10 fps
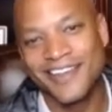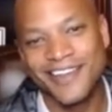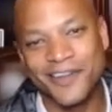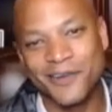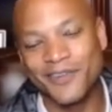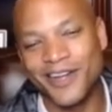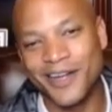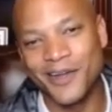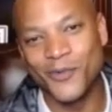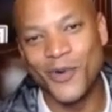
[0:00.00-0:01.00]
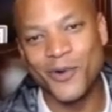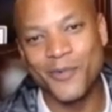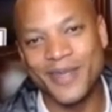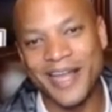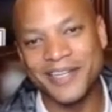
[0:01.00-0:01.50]
of what it would
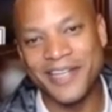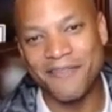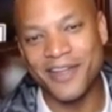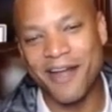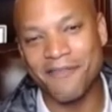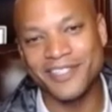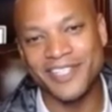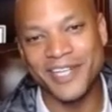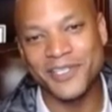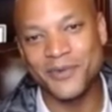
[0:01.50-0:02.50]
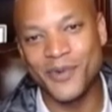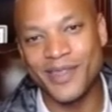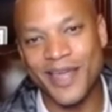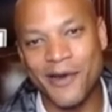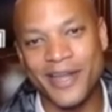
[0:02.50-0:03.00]
be like to have a conversation with
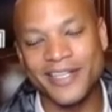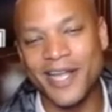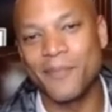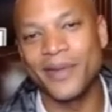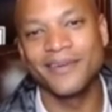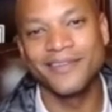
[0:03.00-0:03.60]
Harriet Tubman